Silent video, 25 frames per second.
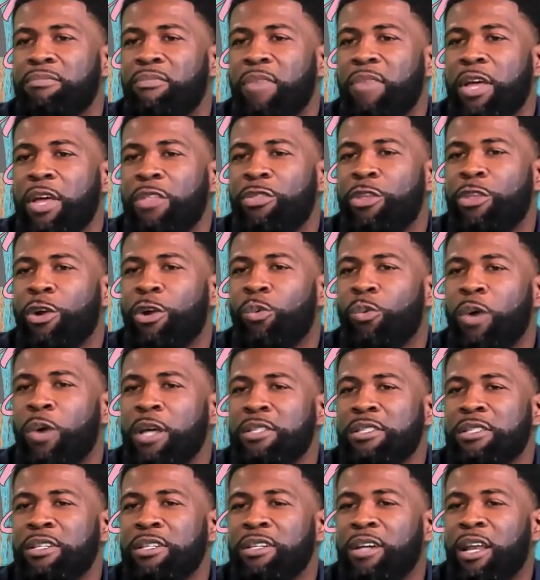there
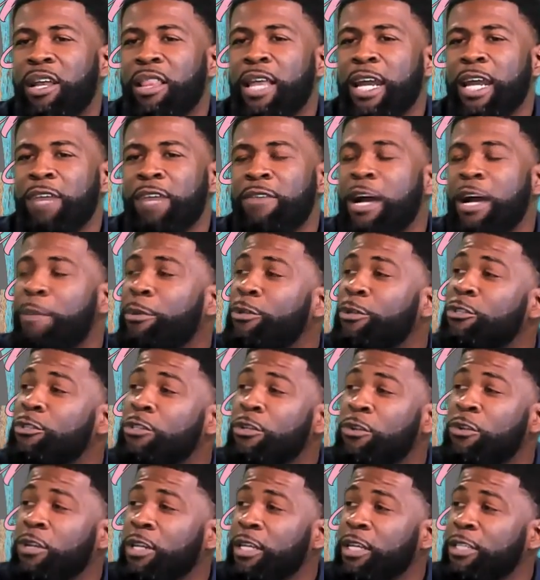wasn't a lot of
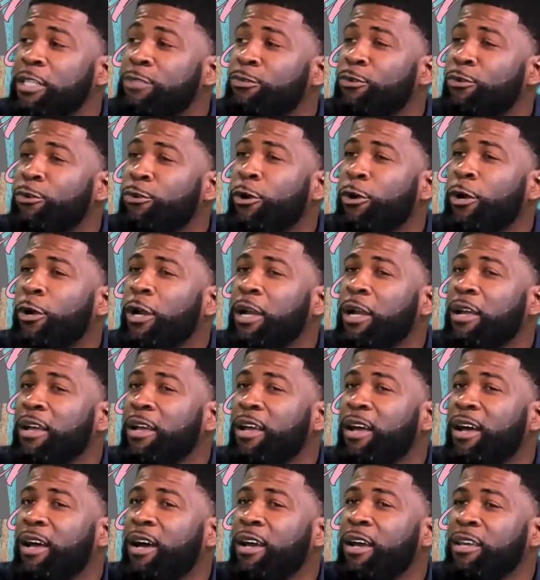opportunities for
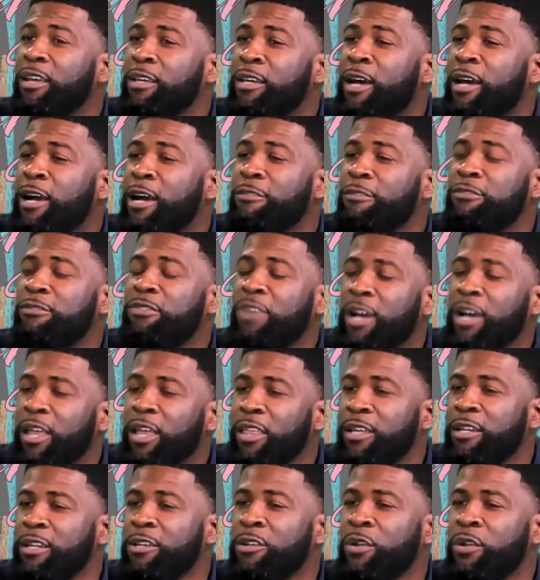a young
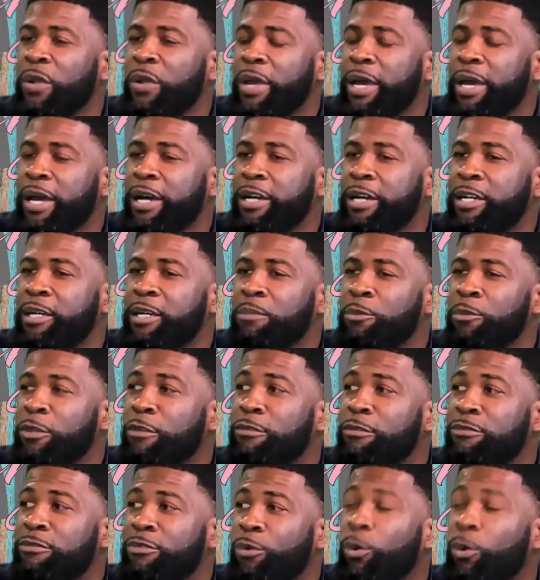felon
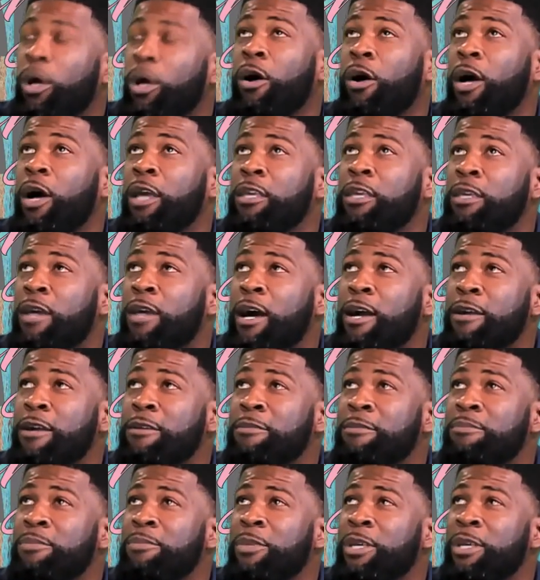a
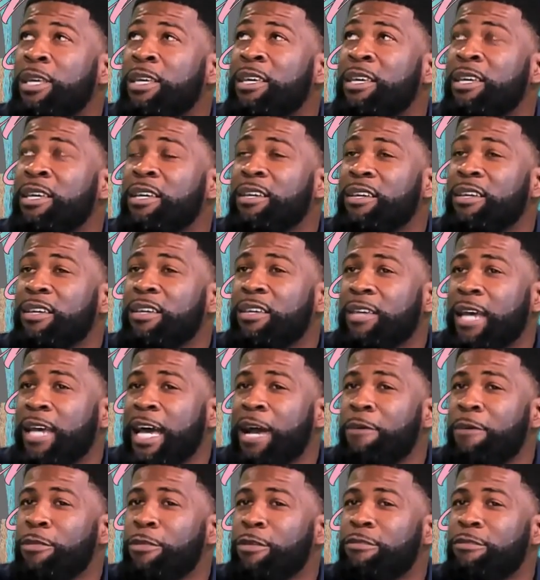young
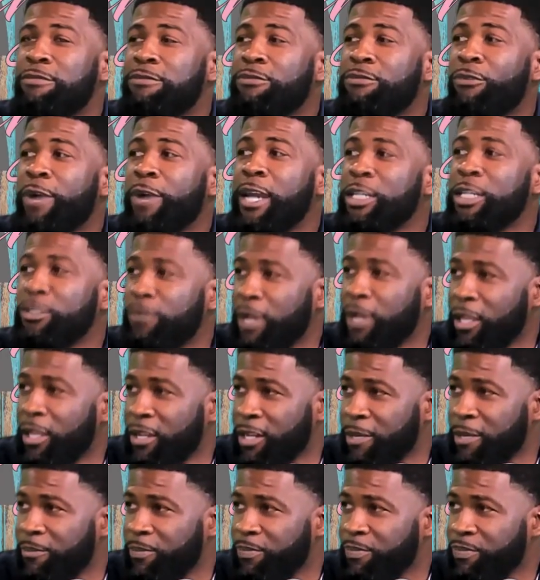guy with a fresh
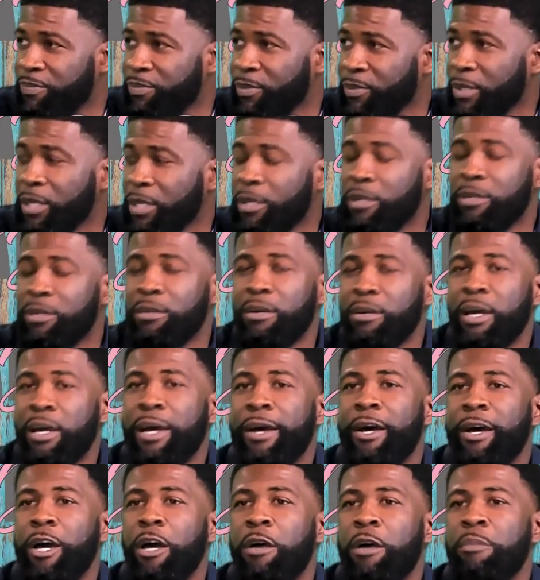felony.
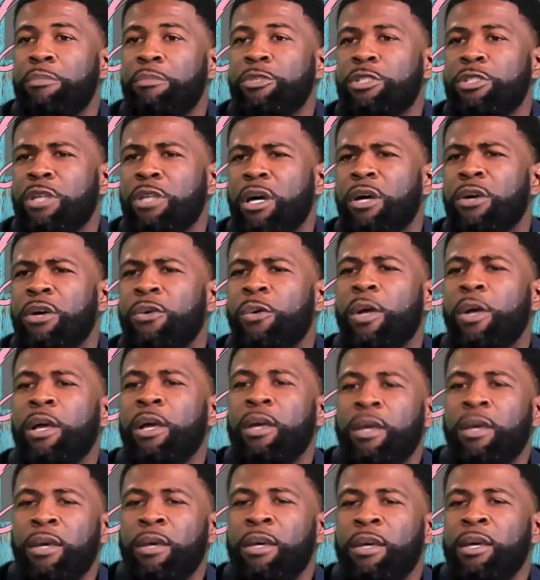So
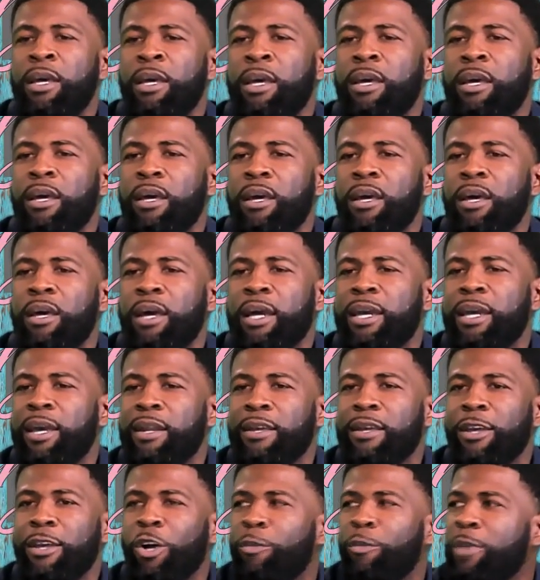I kind
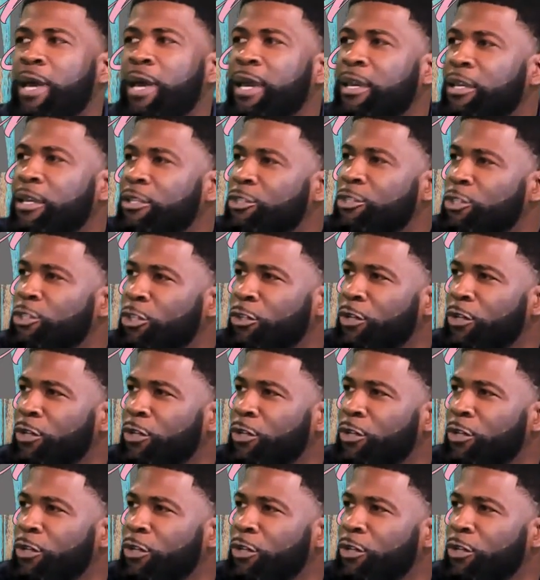of go back into